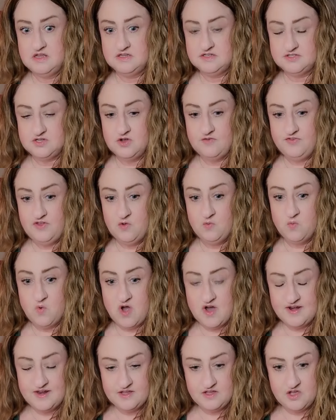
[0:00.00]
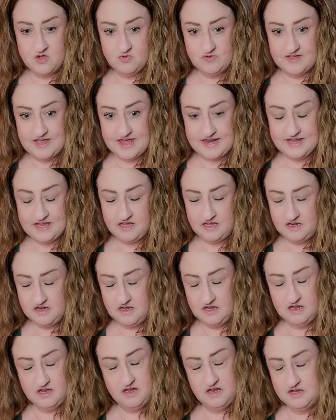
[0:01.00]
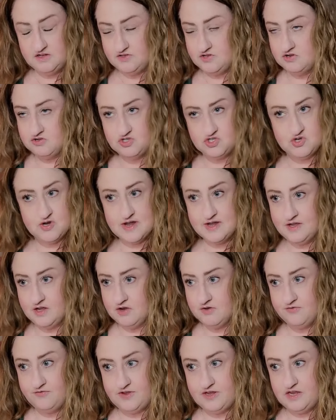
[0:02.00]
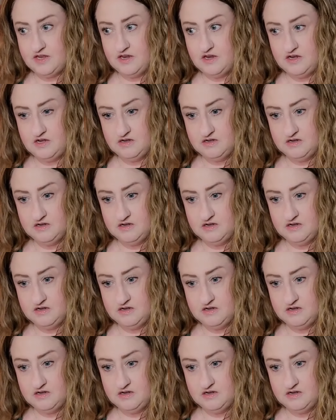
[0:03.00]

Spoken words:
So if you want it, go get it. Don't drag your feet.